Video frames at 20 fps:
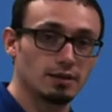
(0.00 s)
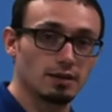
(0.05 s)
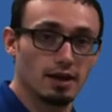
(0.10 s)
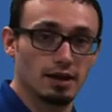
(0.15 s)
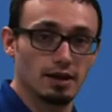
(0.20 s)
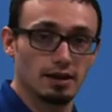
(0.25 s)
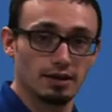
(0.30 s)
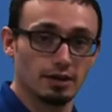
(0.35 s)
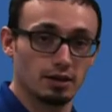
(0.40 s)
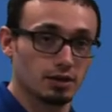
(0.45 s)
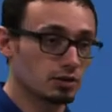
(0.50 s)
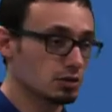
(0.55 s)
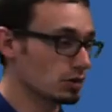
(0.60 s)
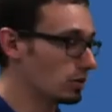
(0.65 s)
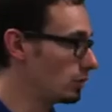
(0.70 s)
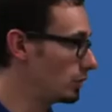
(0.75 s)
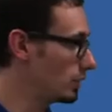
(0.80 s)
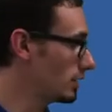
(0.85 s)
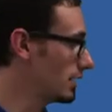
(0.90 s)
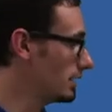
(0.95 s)
in
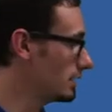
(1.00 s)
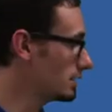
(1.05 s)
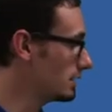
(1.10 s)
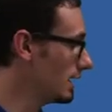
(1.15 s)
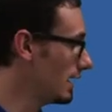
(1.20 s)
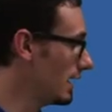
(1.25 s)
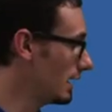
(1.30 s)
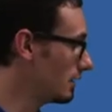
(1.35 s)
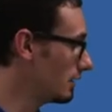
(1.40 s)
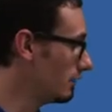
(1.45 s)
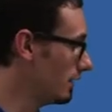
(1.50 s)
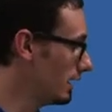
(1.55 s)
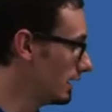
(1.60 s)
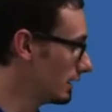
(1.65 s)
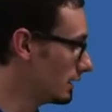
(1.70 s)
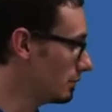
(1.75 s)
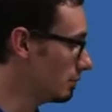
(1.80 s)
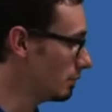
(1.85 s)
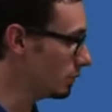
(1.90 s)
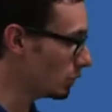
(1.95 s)
controlling that stack effect
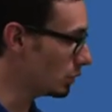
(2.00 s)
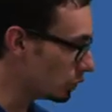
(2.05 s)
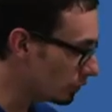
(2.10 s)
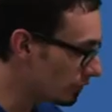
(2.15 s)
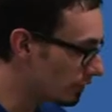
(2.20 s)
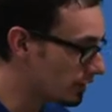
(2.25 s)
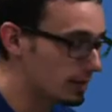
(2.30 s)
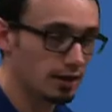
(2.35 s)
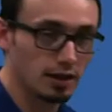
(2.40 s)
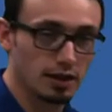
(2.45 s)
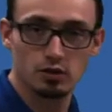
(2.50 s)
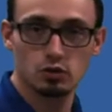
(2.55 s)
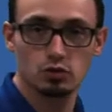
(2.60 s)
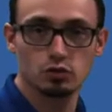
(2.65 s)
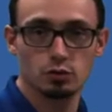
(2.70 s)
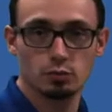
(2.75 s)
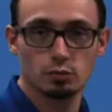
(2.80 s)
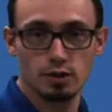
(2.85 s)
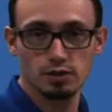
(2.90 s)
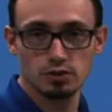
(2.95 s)
and moving that neutral
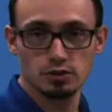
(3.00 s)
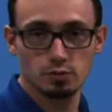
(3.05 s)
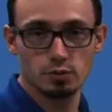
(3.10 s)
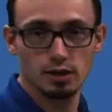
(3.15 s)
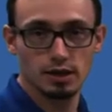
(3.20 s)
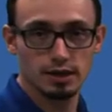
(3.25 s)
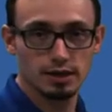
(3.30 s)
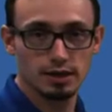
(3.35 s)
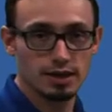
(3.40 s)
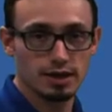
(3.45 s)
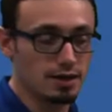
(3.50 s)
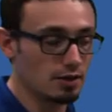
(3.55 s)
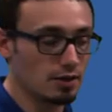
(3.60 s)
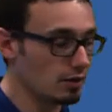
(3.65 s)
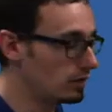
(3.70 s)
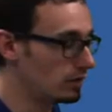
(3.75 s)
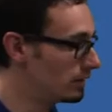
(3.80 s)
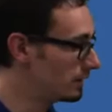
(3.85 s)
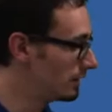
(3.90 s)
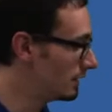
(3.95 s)
pressure plane down.
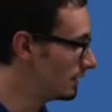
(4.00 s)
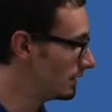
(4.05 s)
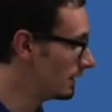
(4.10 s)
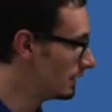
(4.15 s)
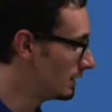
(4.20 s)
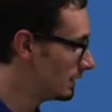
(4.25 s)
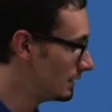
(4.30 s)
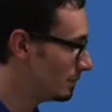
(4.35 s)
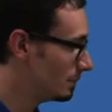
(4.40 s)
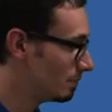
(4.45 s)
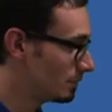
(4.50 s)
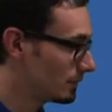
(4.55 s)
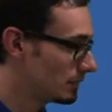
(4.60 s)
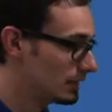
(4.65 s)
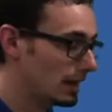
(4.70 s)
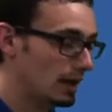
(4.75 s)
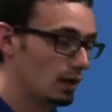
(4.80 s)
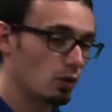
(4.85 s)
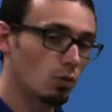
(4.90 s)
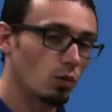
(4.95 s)

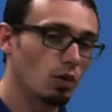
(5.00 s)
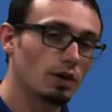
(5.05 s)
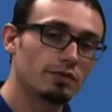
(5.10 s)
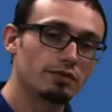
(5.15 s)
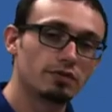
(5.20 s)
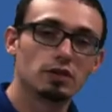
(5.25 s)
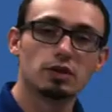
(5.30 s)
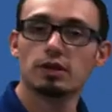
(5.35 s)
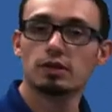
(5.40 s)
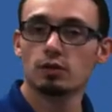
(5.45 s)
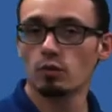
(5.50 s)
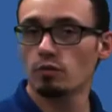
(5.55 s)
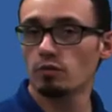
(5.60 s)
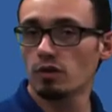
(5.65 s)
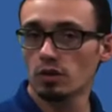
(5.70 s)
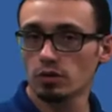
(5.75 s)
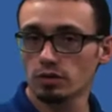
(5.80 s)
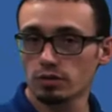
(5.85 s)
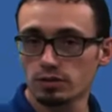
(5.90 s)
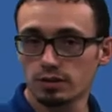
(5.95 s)
Now, what if you did the
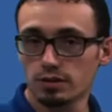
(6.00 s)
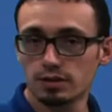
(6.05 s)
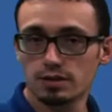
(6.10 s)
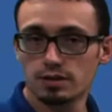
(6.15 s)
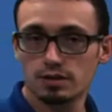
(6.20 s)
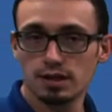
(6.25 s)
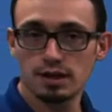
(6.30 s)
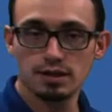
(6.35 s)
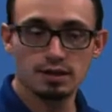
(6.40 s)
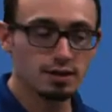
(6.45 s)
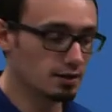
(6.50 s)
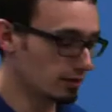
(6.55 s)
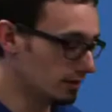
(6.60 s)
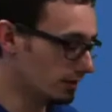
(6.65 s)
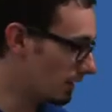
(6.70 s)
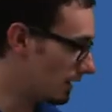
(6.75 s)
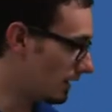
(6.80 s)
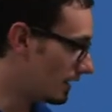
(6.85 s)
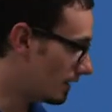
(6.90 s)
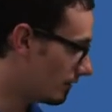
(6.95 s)
reverse? Let's say
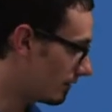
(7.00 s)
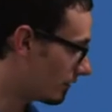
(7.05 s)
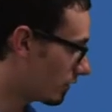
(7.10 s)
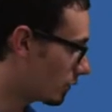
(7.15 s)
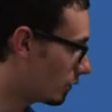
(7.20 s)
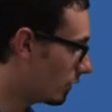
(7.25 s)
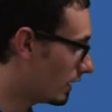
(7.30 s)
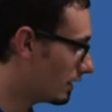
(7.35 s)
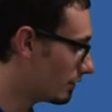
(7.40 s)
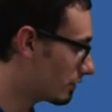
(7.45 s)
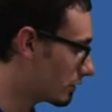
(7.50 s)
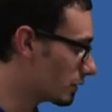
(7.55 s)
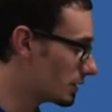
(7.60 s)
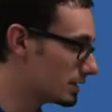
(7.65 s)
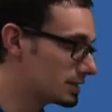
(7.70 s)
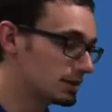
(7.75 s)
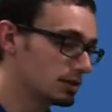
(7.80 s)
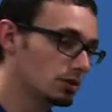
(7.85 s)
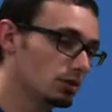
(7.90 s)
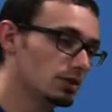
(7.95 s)
that for whatever
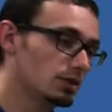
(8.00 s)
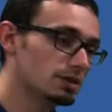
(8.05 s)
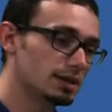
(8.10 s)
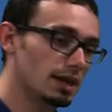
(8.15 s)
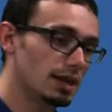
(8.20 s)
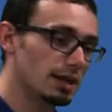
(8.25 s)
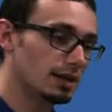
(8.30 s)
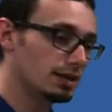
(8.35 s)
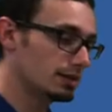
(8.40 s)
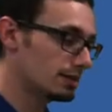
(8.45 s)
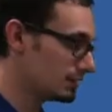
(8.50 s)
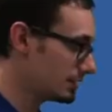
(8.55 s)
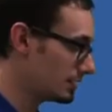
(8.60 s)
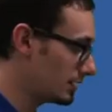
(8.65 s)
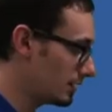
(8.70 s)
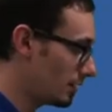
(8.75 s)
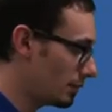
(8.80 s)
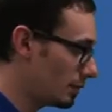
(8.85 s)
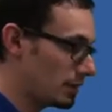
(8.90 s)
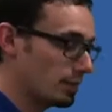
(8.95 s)
reason you decided to seal
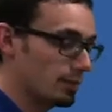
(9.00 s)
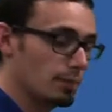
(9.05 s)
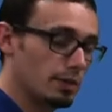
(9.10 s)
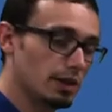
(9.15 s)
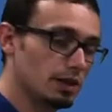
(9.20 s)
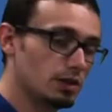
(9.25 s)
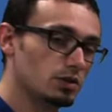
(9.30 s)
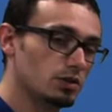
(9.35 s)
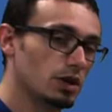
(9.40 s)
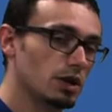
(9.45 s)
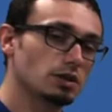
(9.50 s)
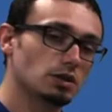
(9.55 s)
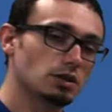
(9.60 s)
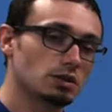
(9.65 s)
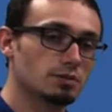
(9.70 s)
up the penetrations and